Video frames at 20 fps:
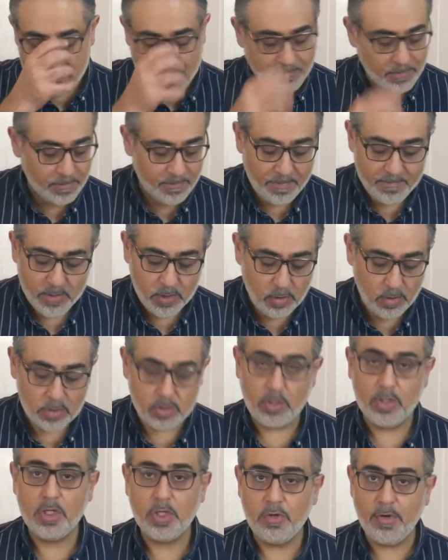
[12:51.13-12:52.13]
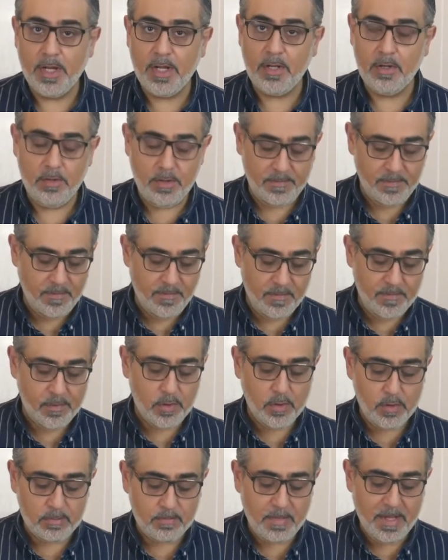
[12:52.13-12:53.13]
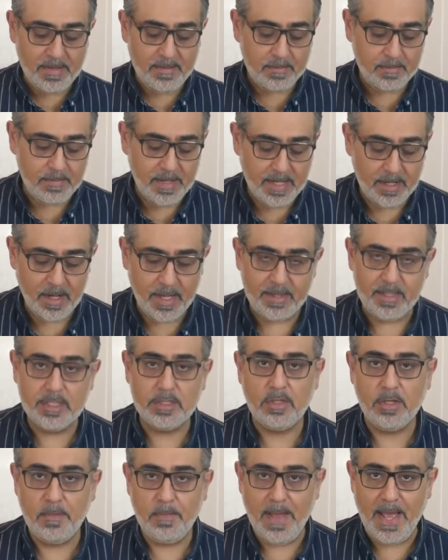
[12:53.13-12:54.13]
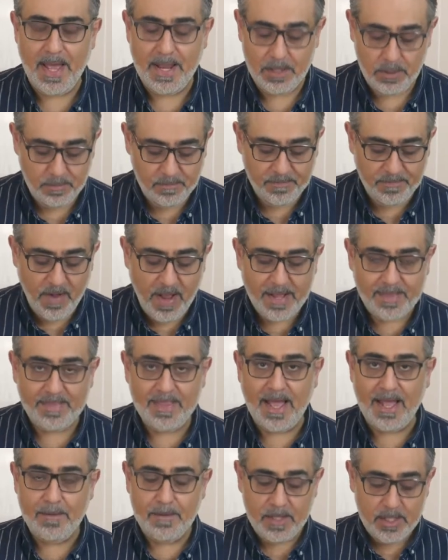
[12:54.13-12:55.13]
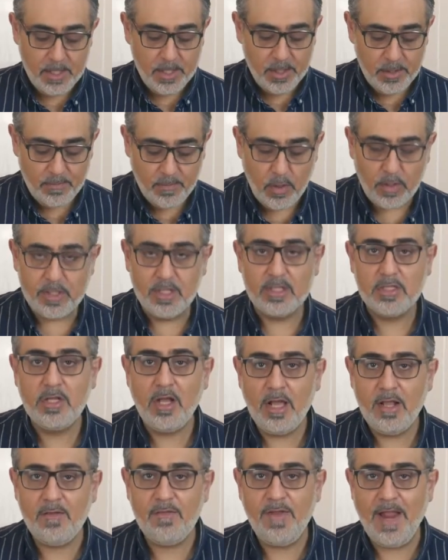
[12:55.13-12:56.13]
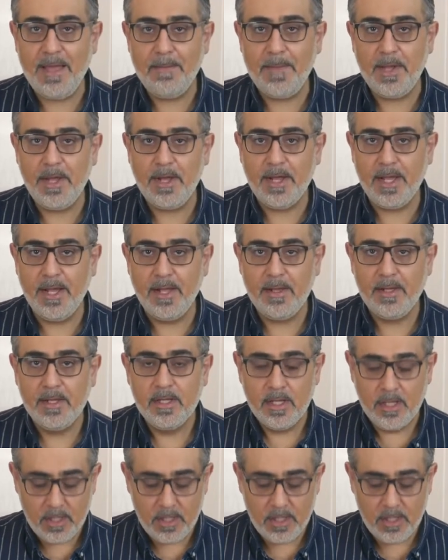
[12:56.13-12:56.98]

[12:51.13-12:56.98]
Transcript: if you've ever cooked on a grill or if you've ever cooked meat like this on a pan, you'll find that you've got this nice flat burger